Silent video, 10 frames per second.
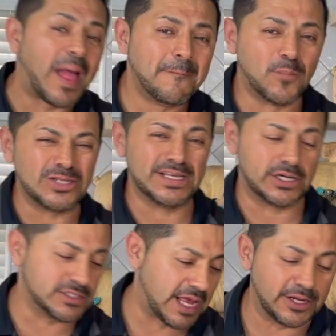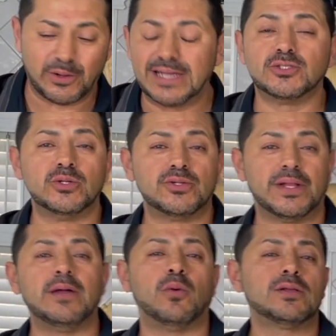Boys and girls, how you guys doing
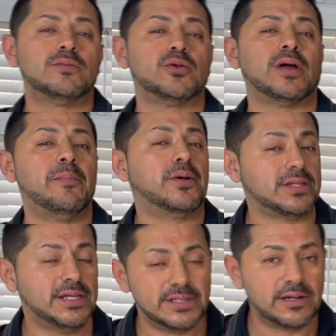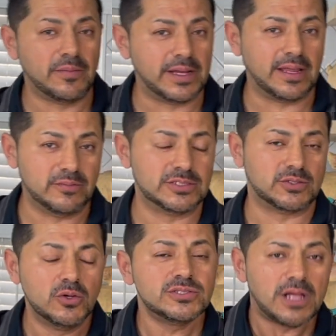today? Welcome to Hey Bartender. My name is
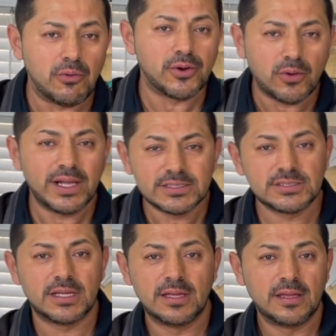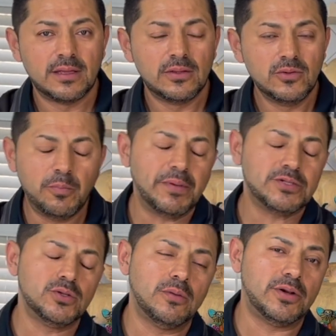Gustavo Rojas, your
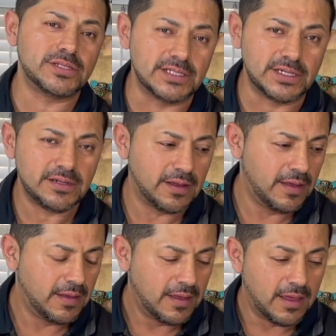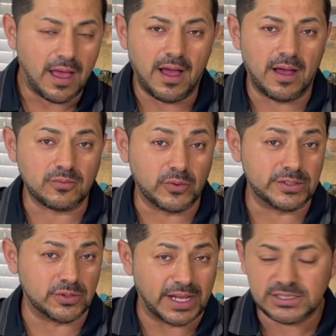personal bartender, with
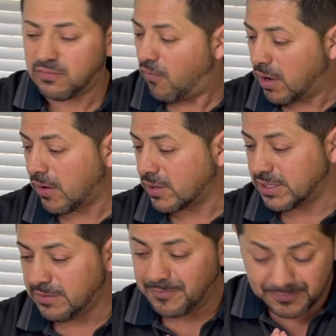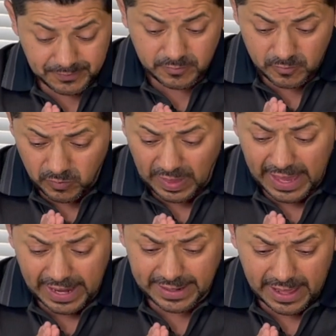today's fun cocktail.
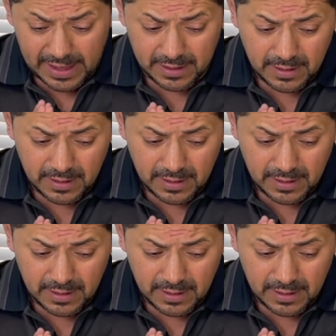And I